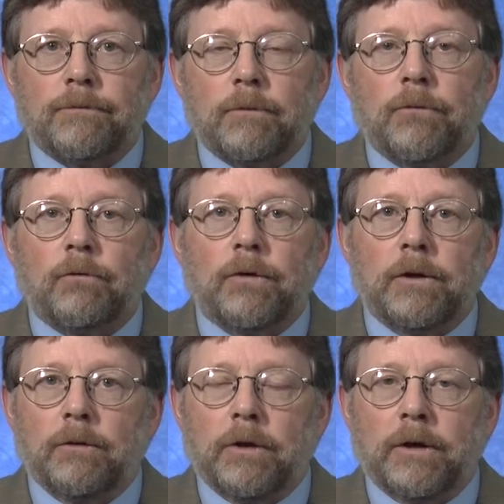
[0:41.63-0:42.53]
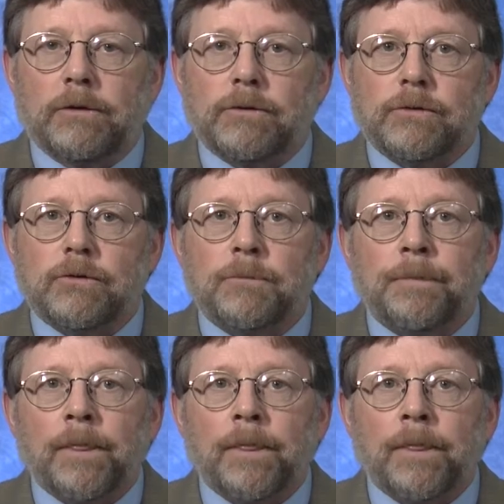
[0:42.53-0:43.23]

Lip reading: from three locations.